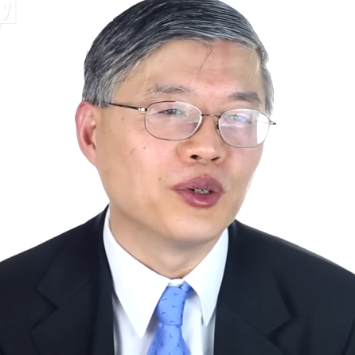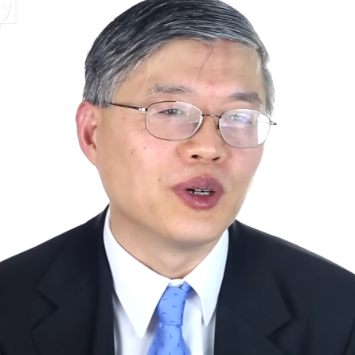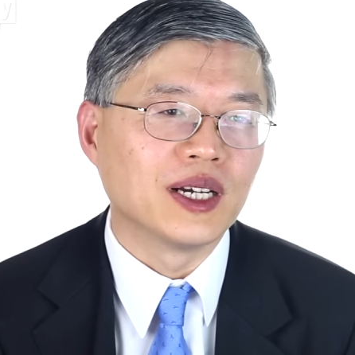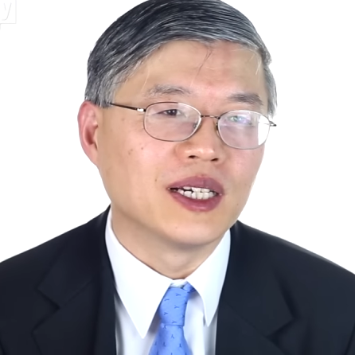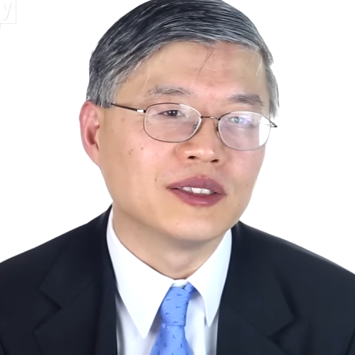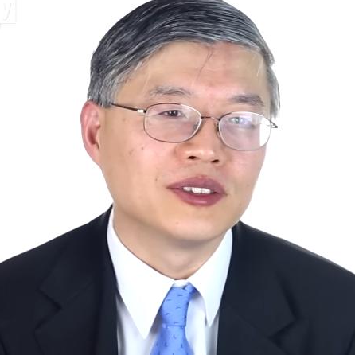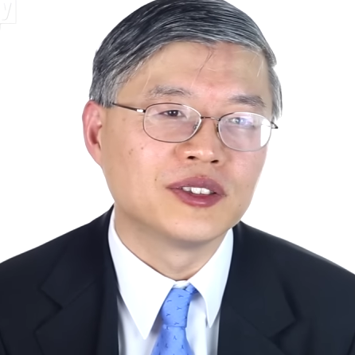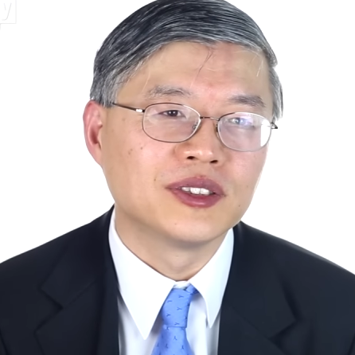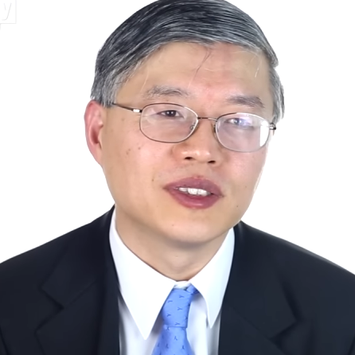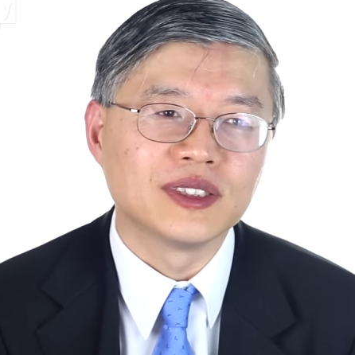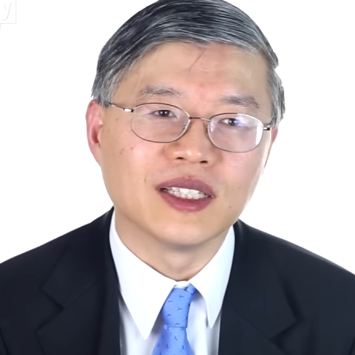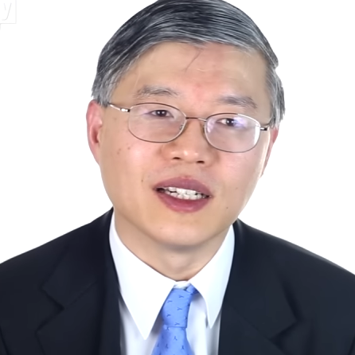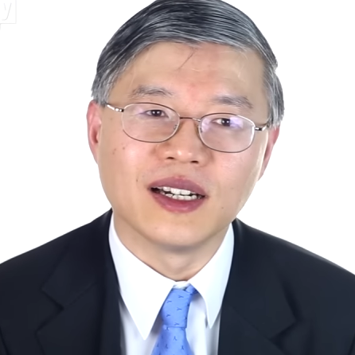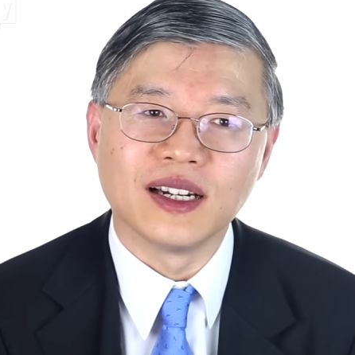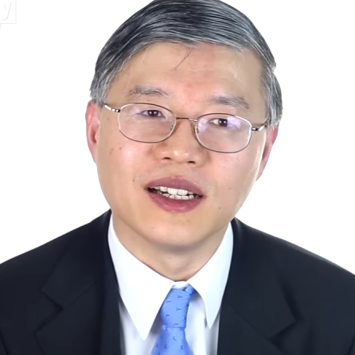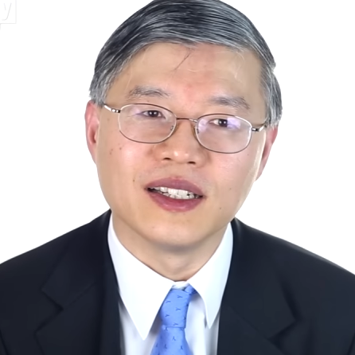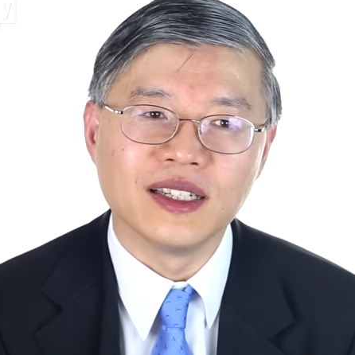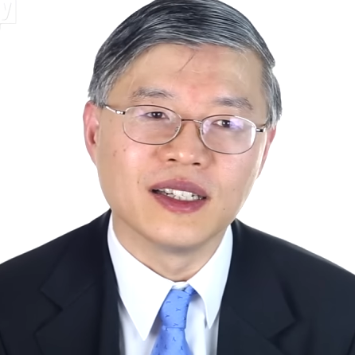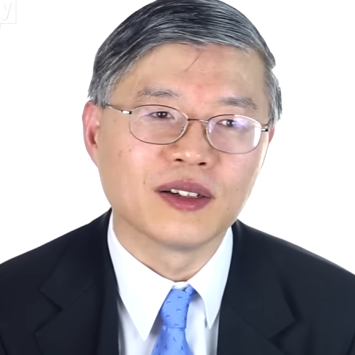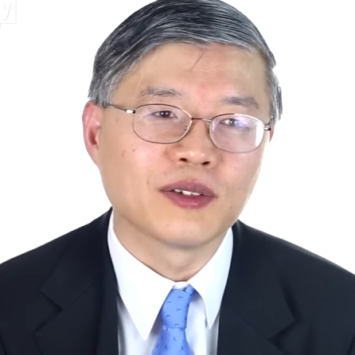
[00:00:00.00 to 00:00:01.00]
US
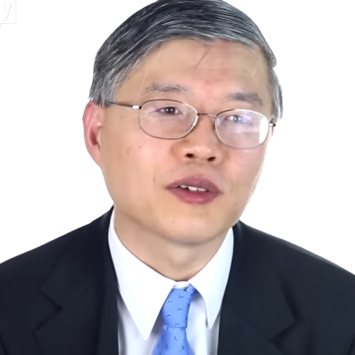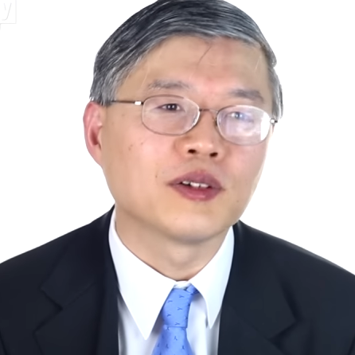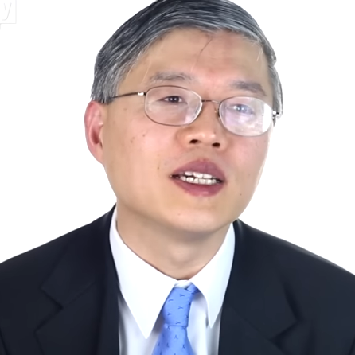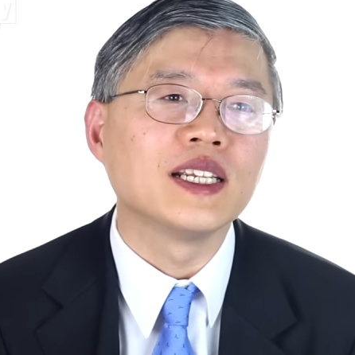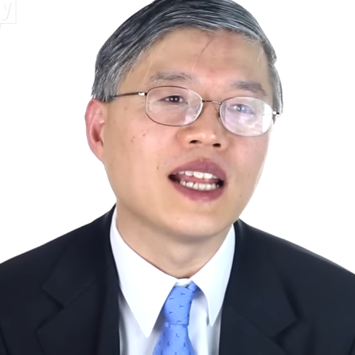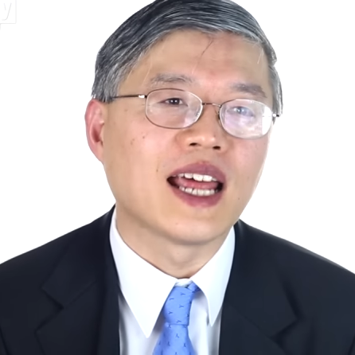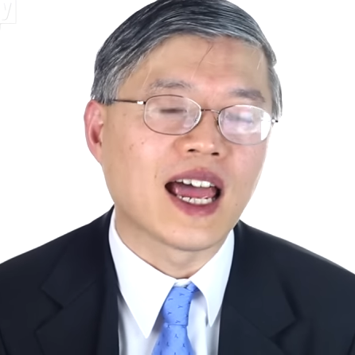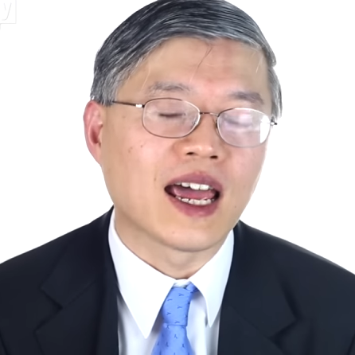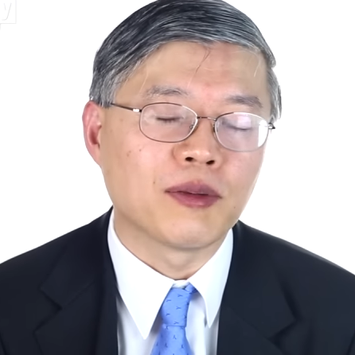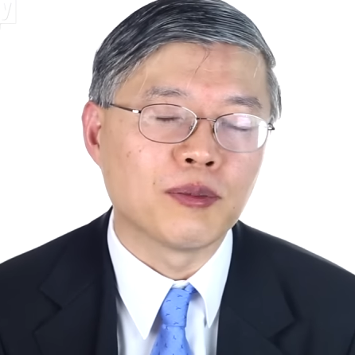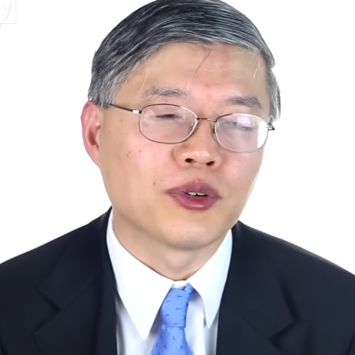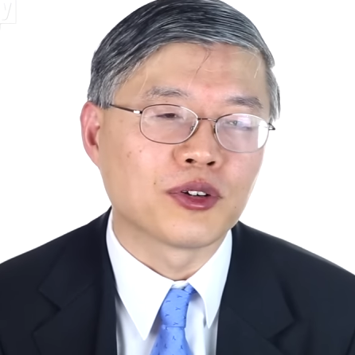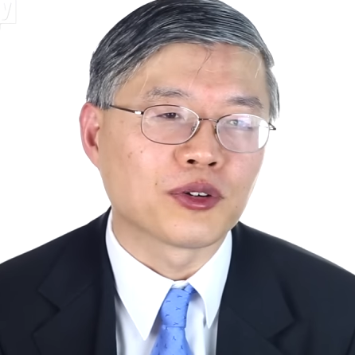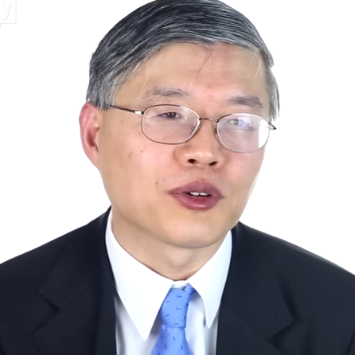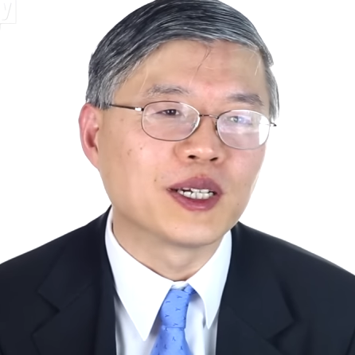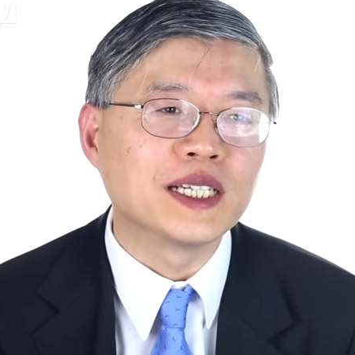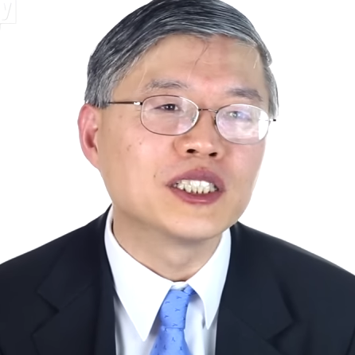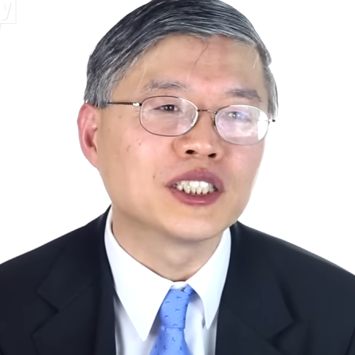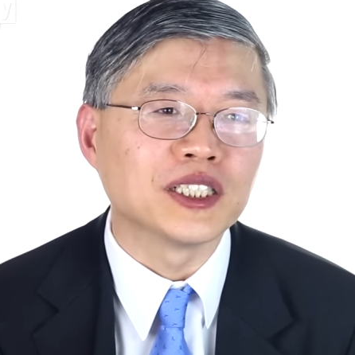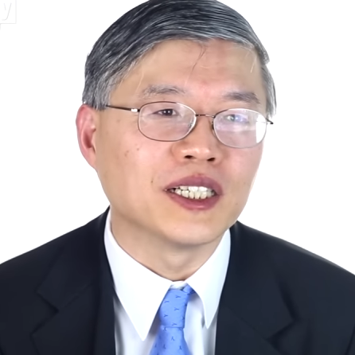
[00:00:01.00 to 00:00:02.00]
uh, in great
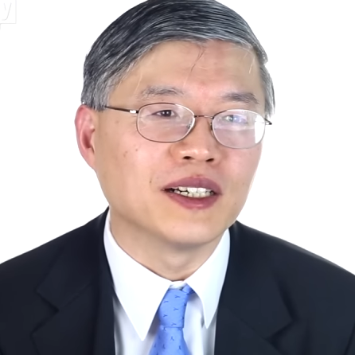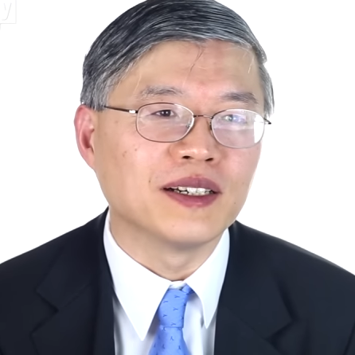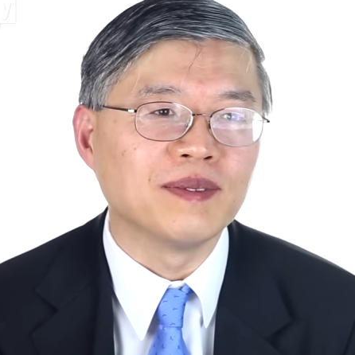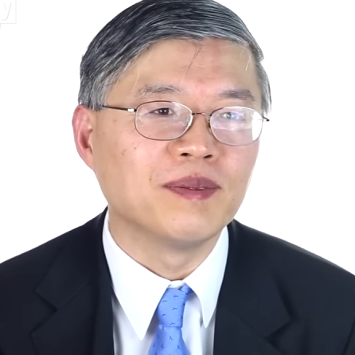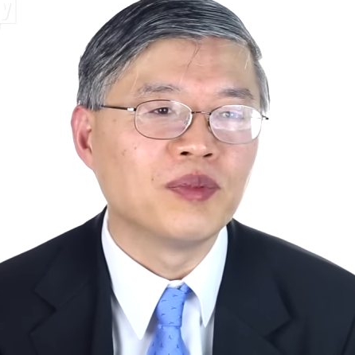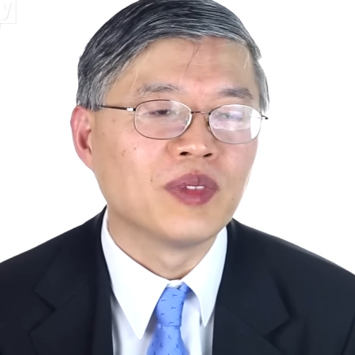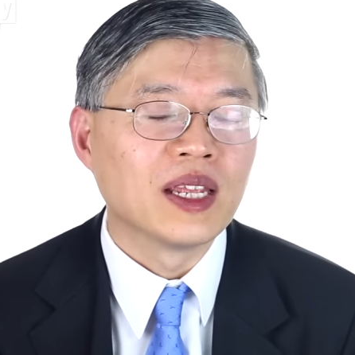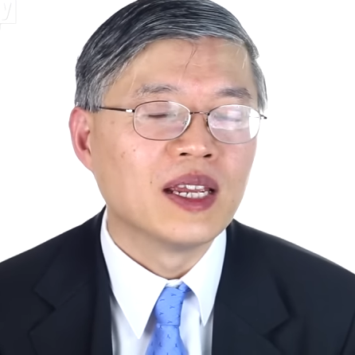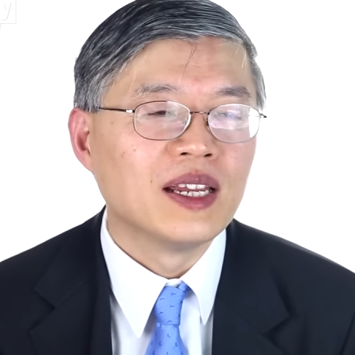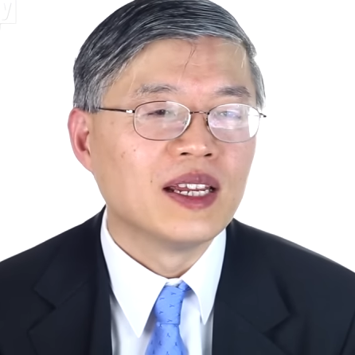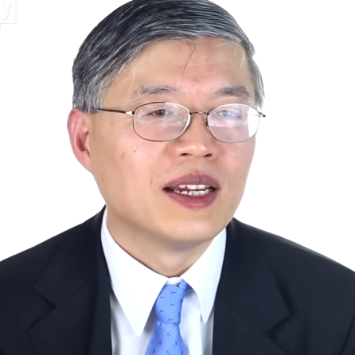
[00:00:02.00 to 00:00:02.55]
admiration